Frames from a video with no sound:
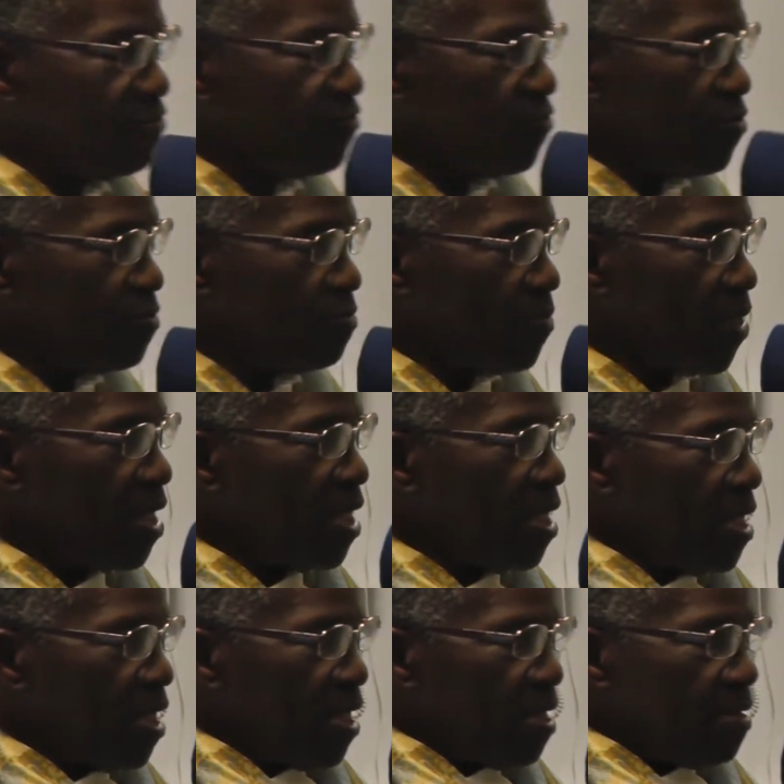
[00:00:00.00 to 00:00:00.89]
from.
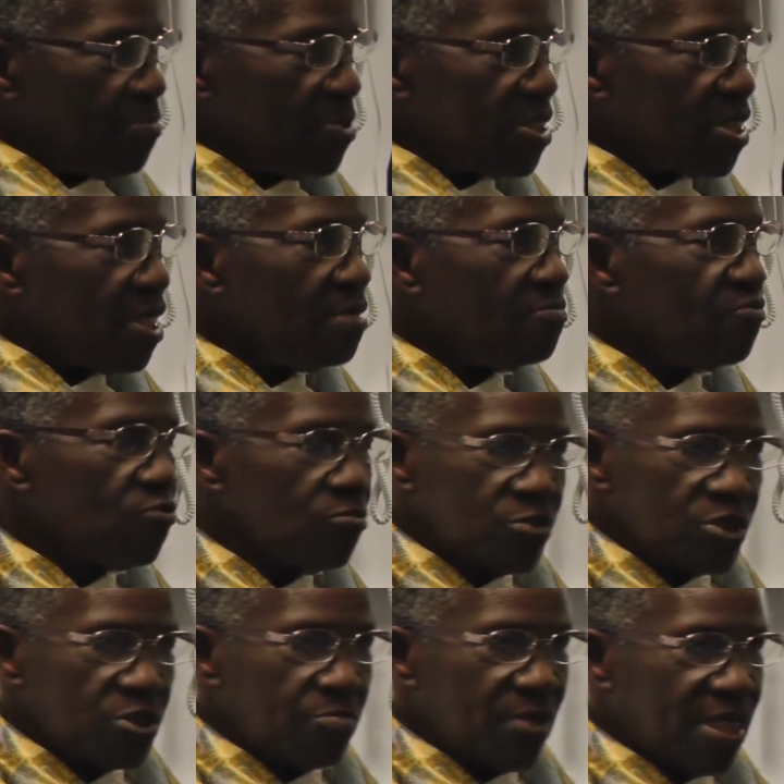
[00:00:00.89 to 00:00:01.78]
But I'm from
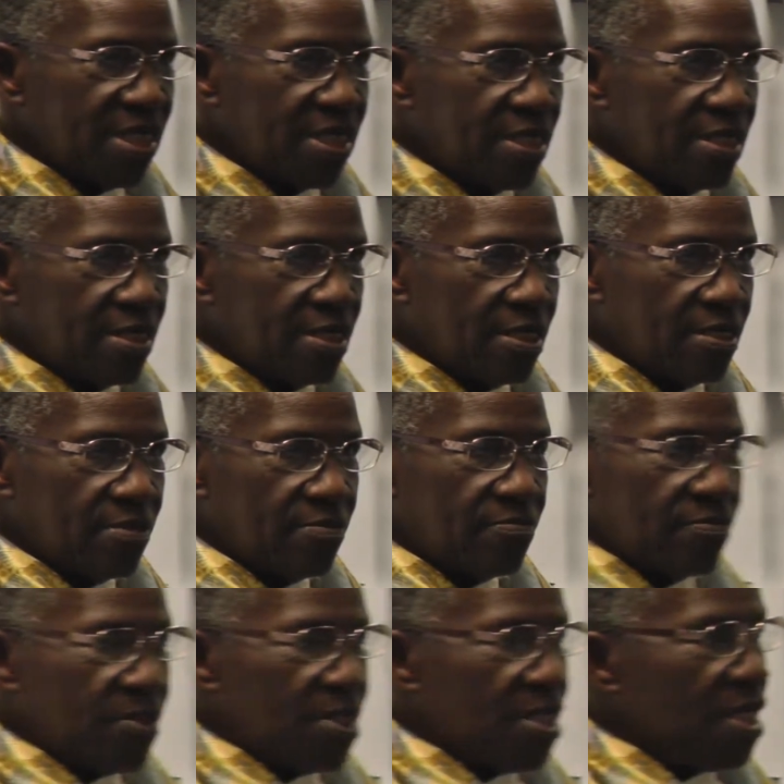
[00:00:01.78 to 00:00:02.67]
Jamaica,
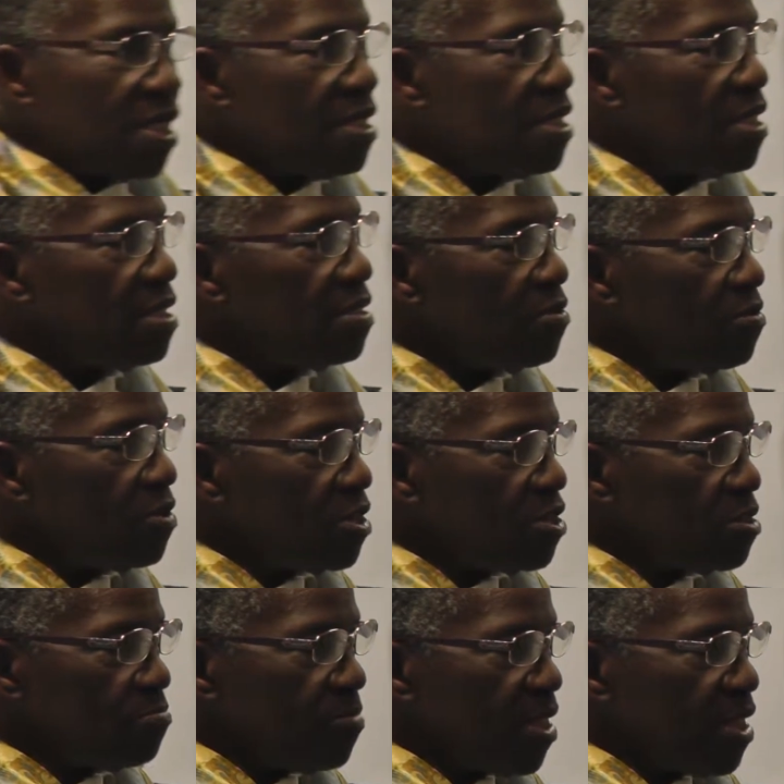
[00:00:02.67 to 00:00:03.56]
and I know in
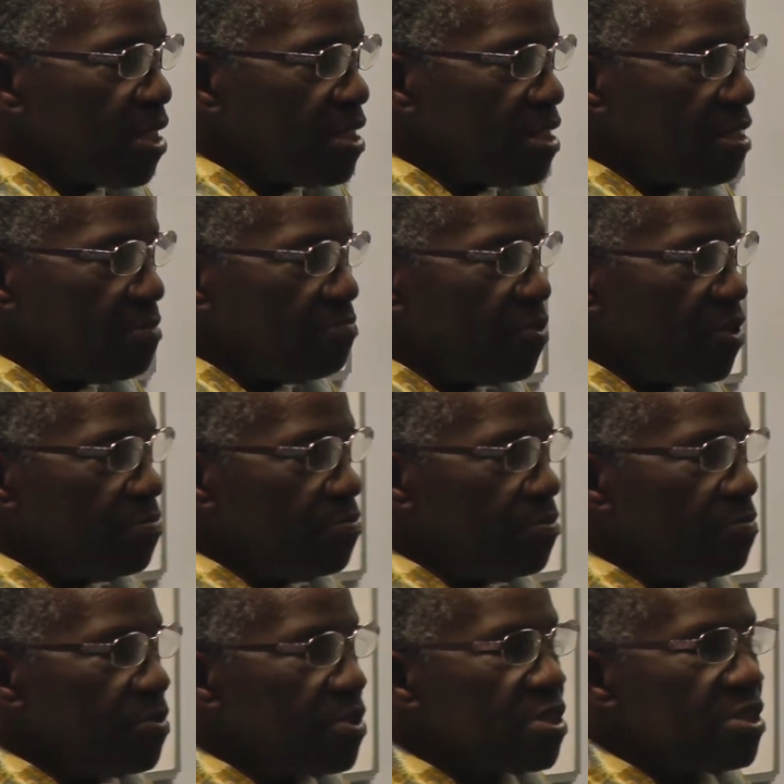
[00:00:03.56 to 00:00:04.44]
Jamaica, people
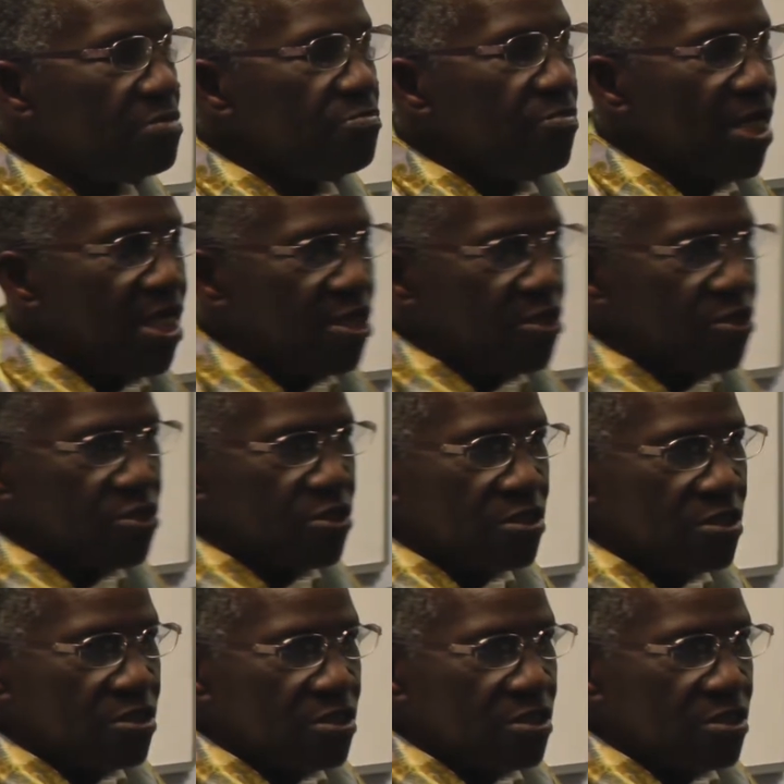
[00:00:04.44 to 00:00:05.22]
with dementia